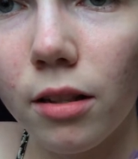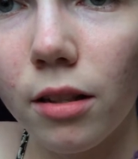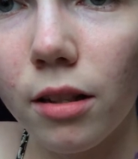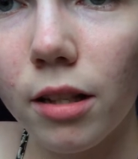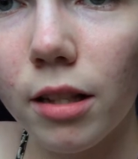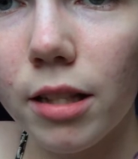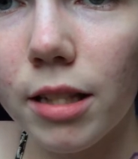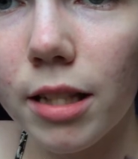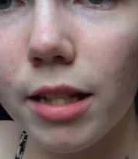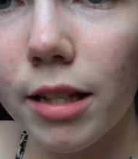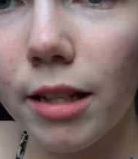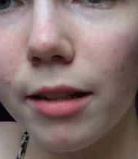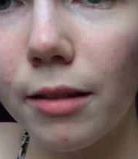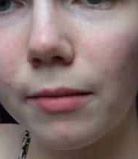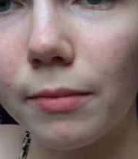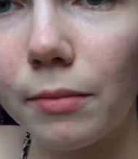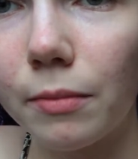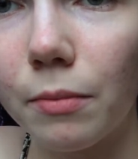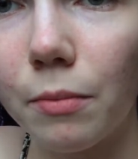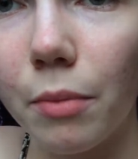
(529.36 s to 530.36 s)
you can see.
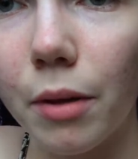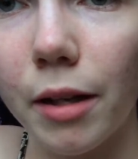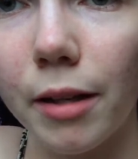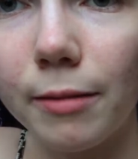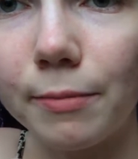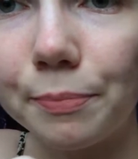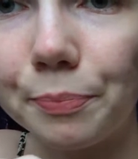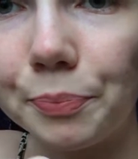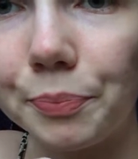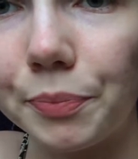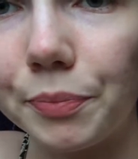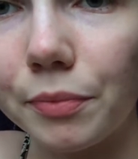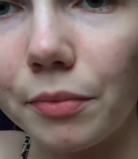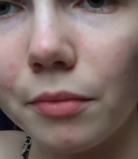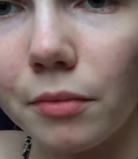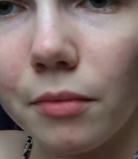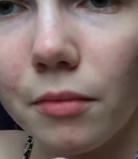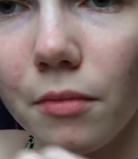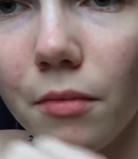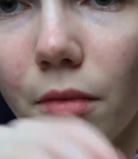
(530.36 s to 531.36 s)
But
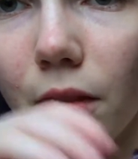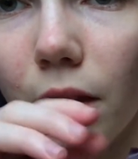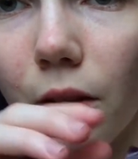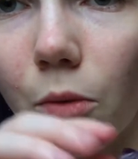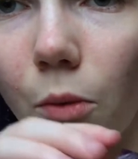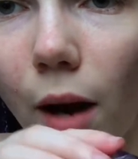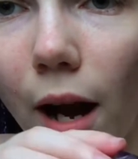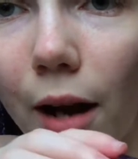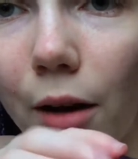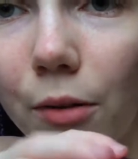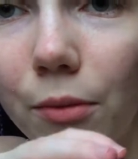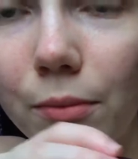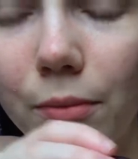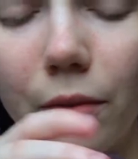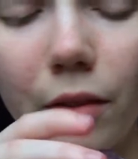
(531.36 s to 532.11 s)
wow,